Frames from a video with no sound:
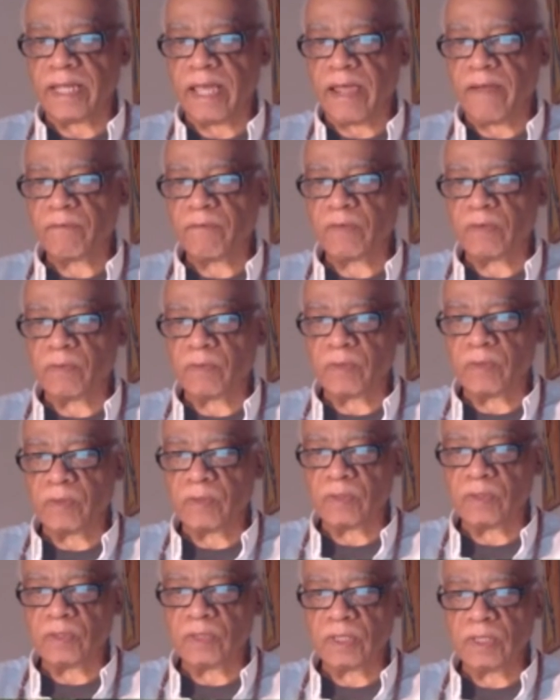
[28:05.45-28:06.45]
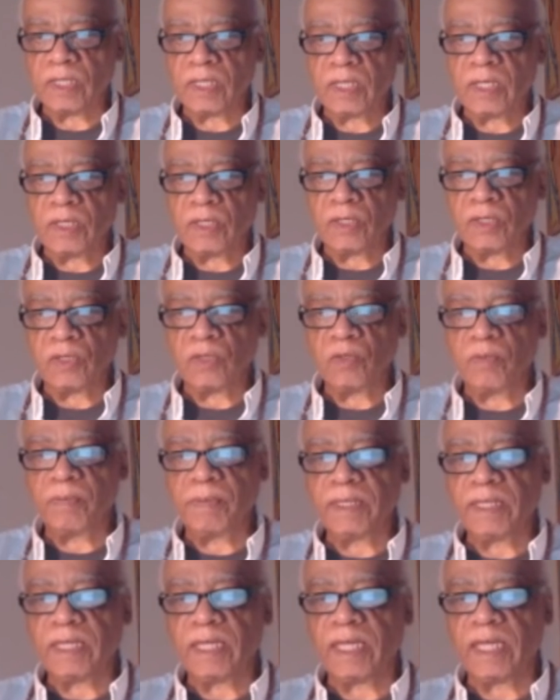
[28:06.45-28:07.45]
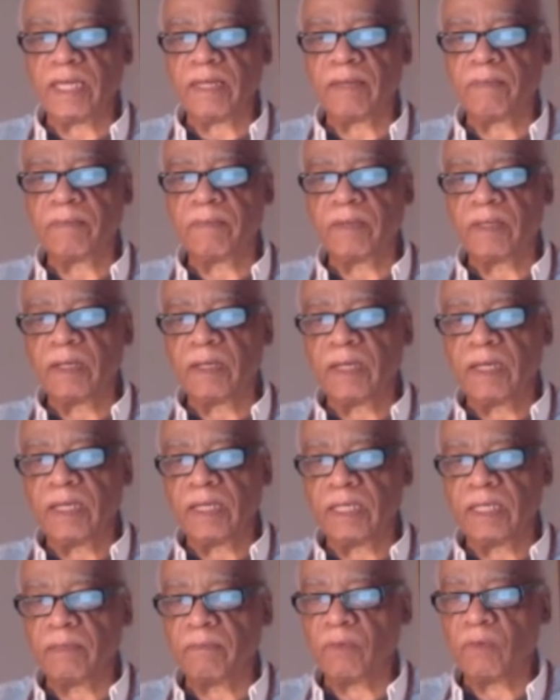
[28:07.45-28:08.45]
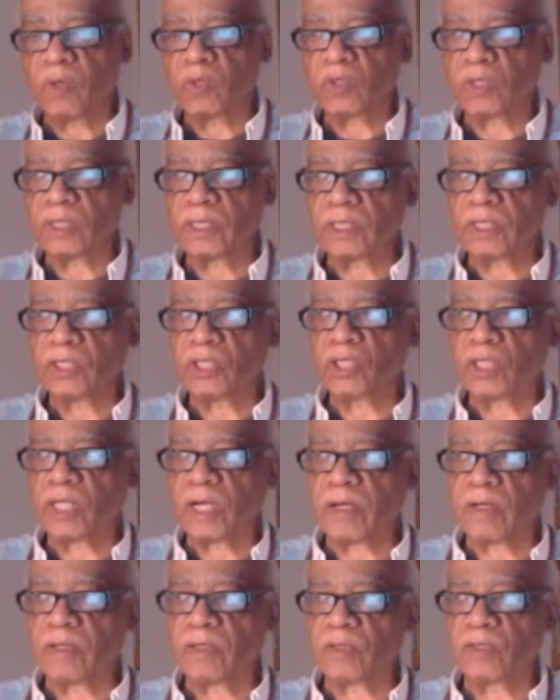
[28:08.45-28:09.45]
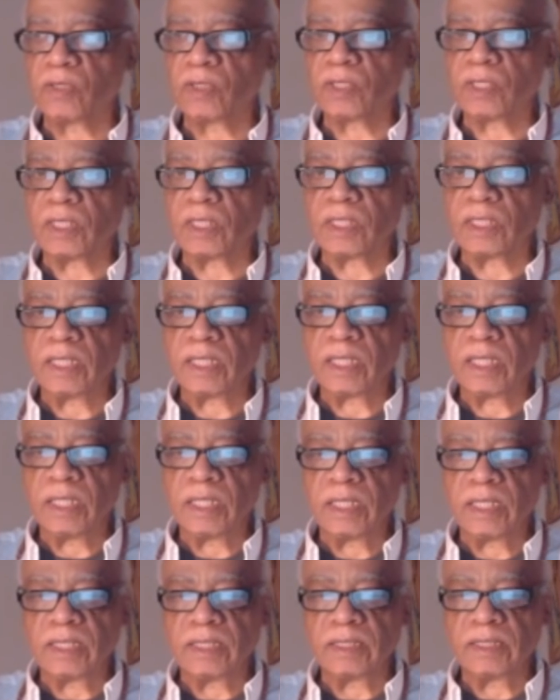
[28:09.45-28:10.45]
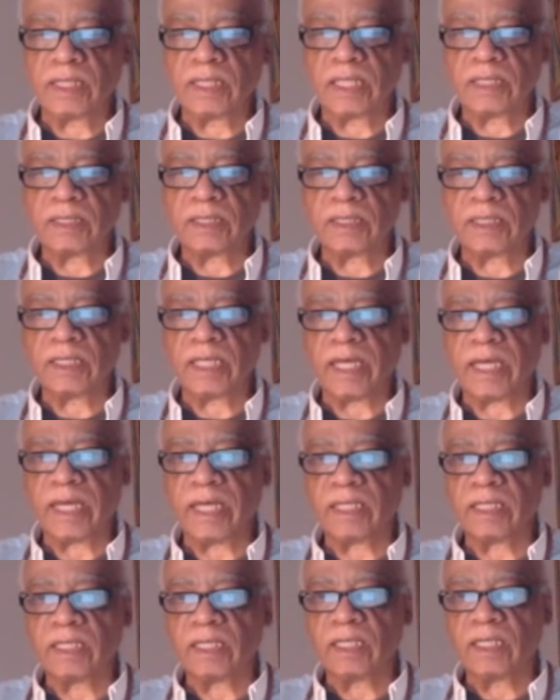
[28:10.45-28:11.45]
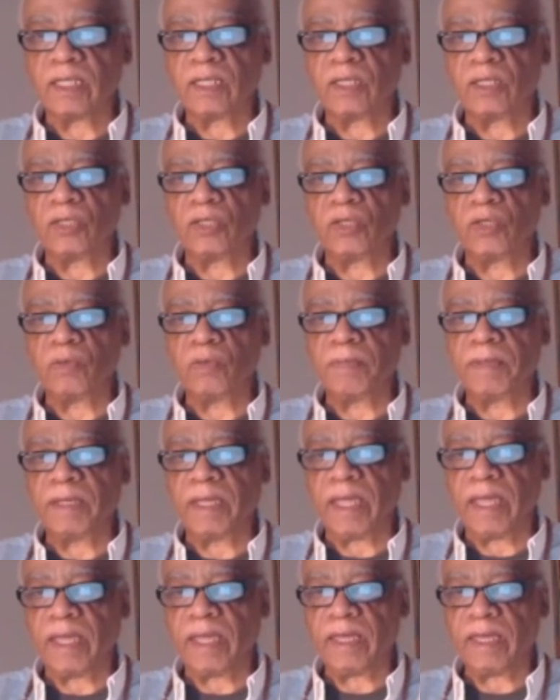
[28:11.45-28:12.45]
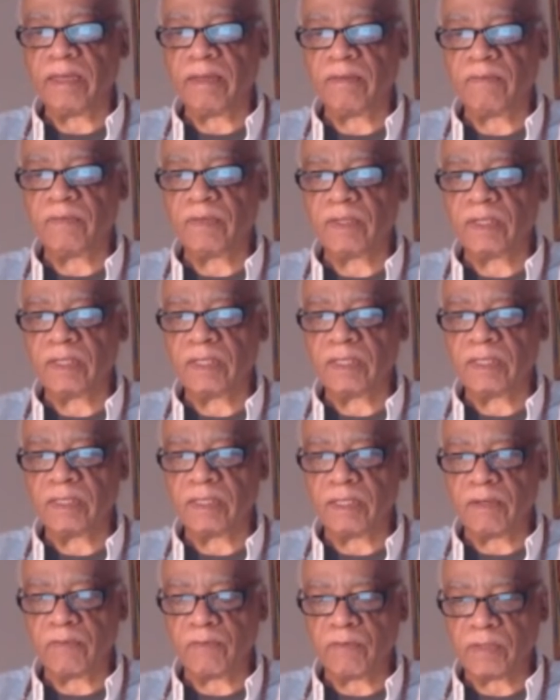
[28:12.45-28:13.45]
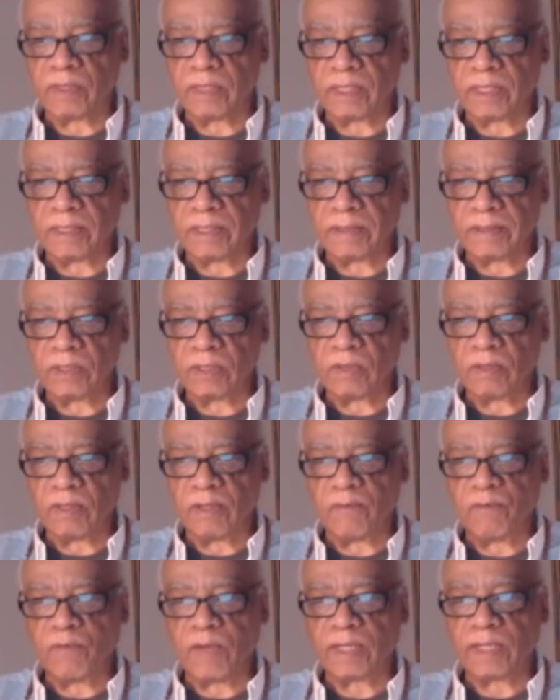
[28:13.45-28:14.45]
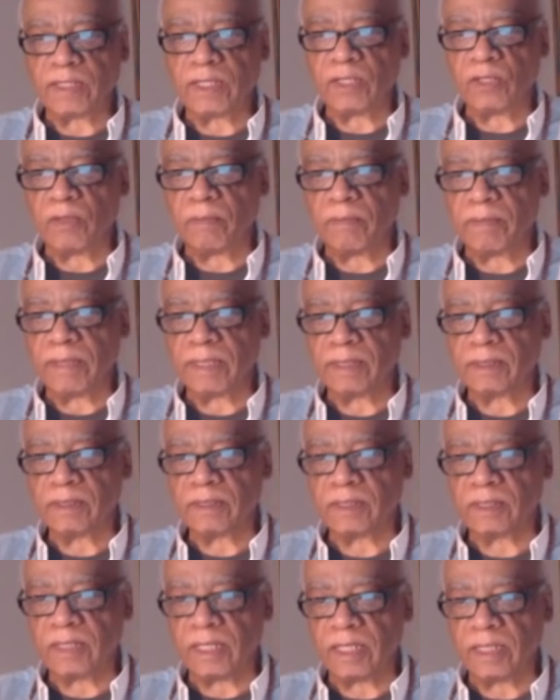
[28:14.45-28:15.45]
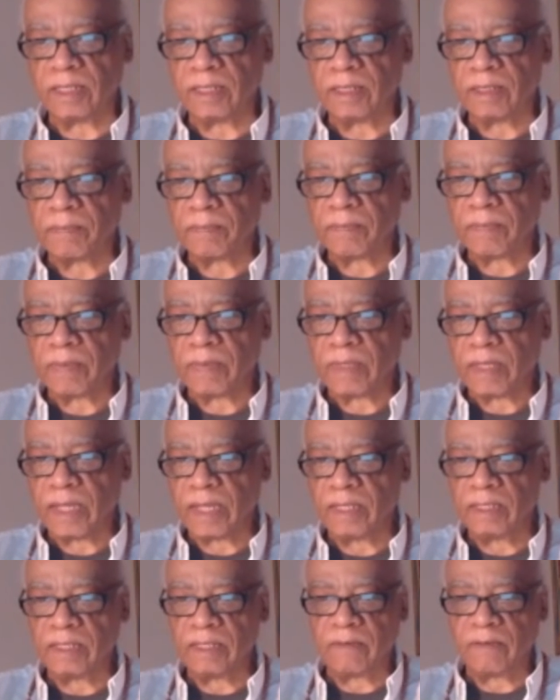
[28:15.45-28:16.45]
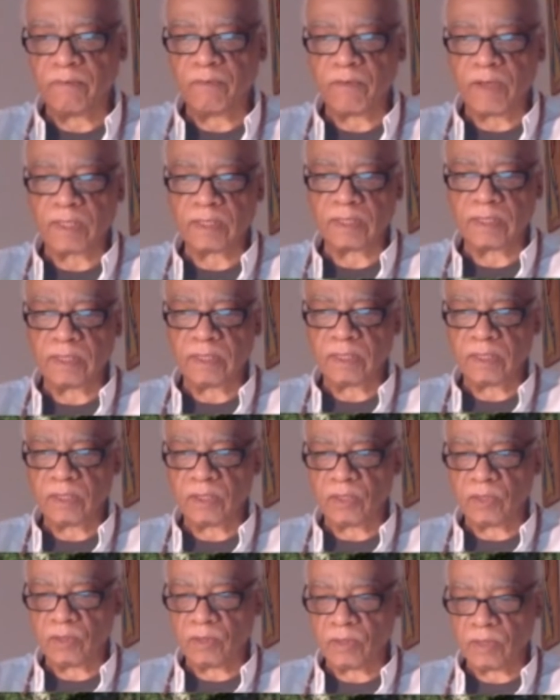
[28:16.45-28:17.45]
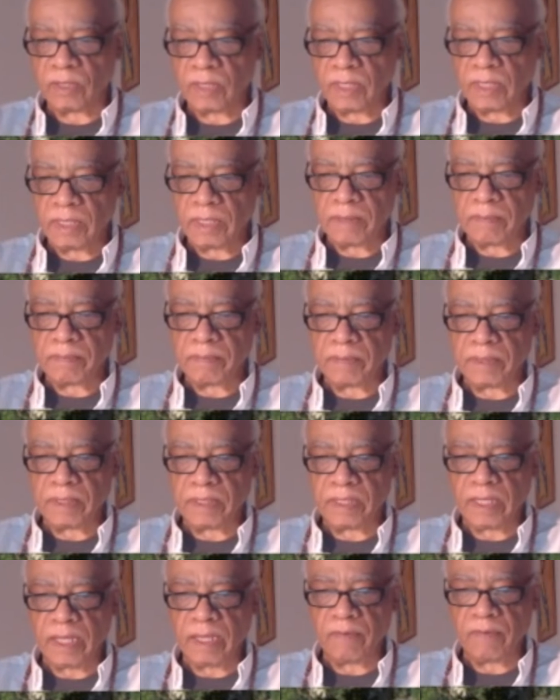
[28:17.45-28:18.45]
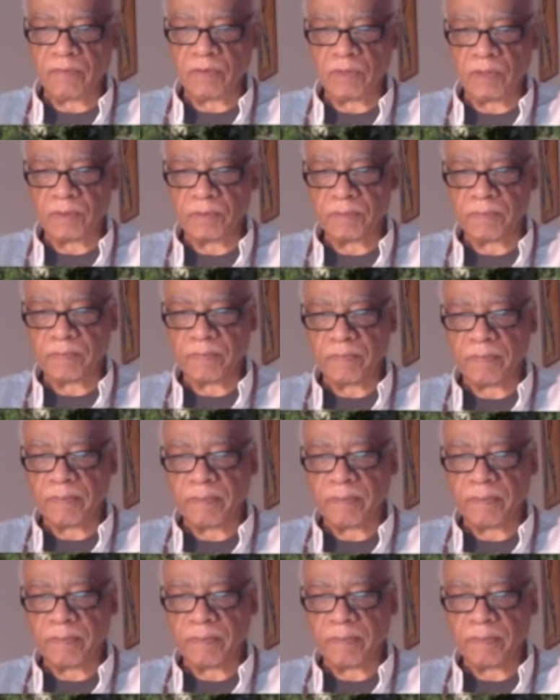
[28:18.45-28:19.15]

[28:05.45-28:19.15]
that afterwards you became emotionally charged such that you behaved differently. So it affected your mental state and it affected your behavior.